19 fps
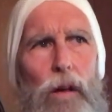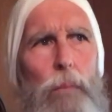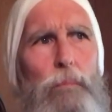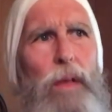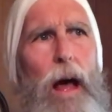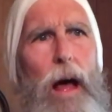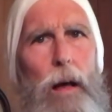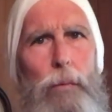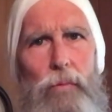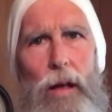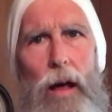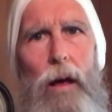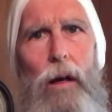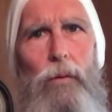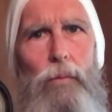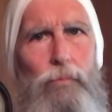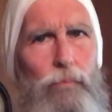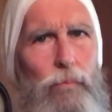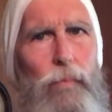sometimes
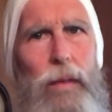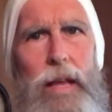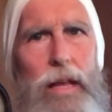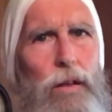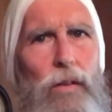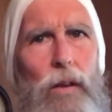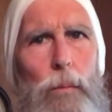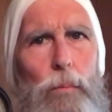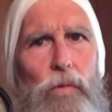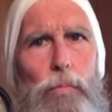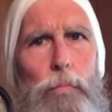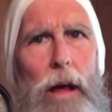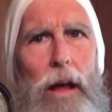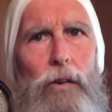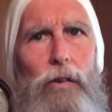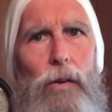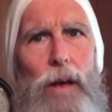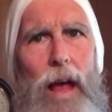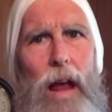I'll eat something
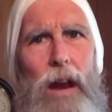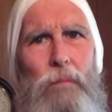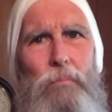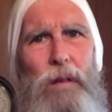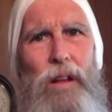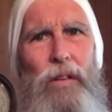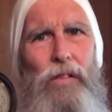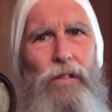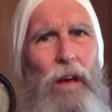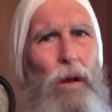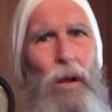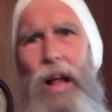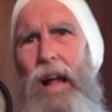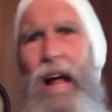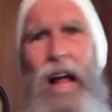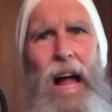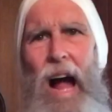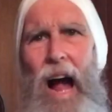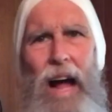special down in Pensacola,
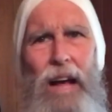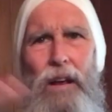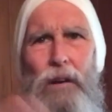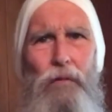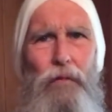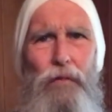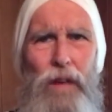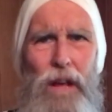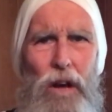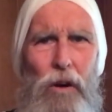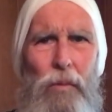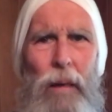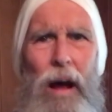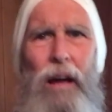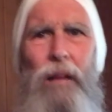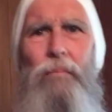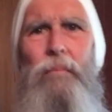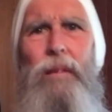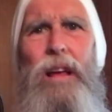I can feel
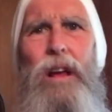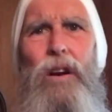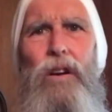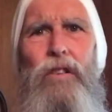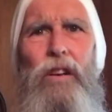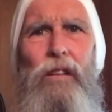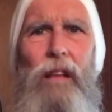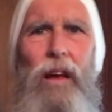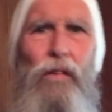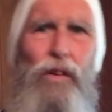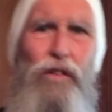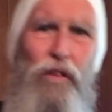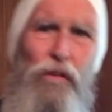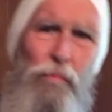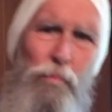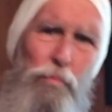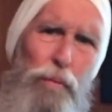my energy level just